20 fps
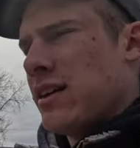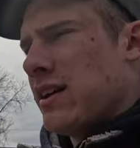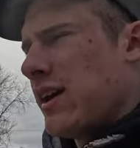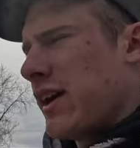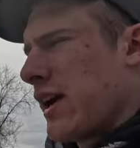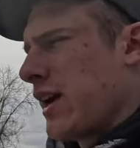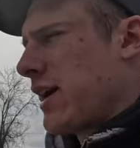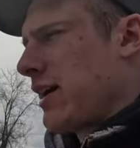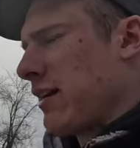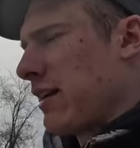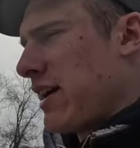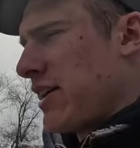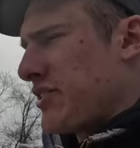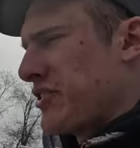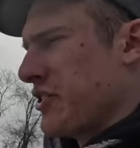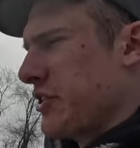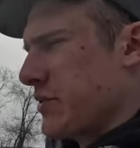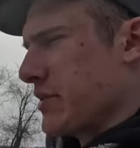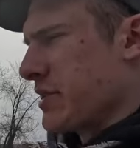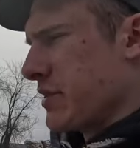and
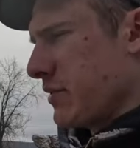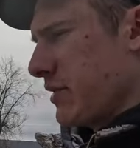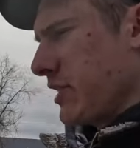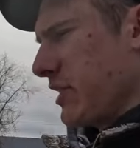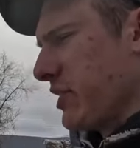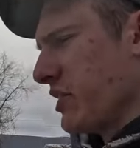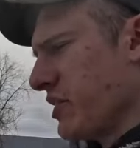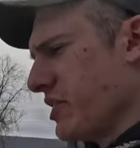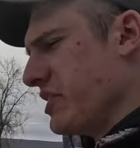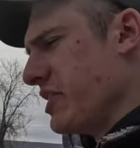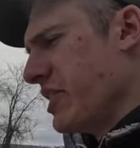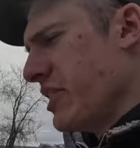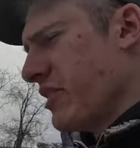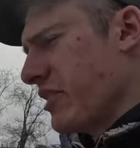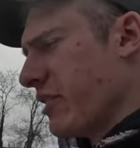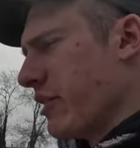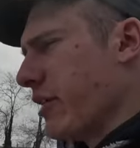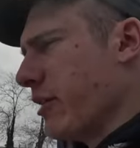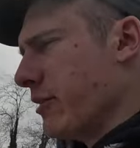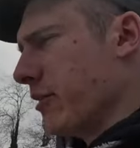last year was a really good
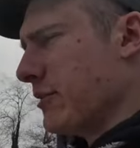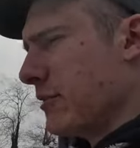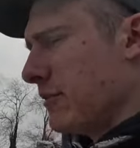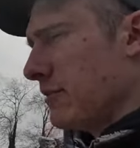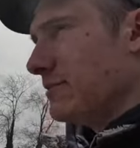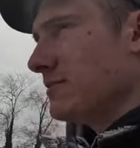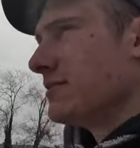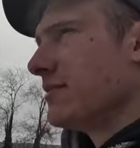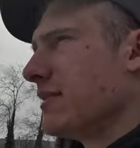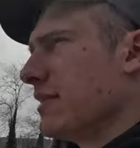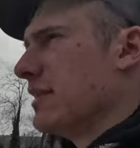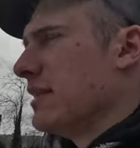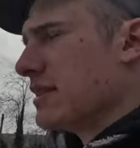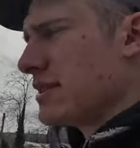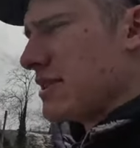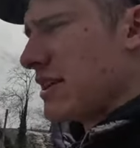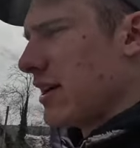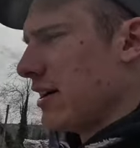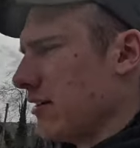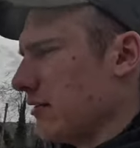year.
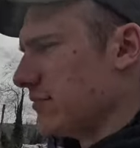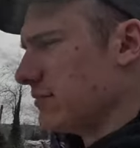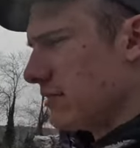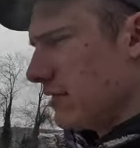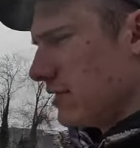So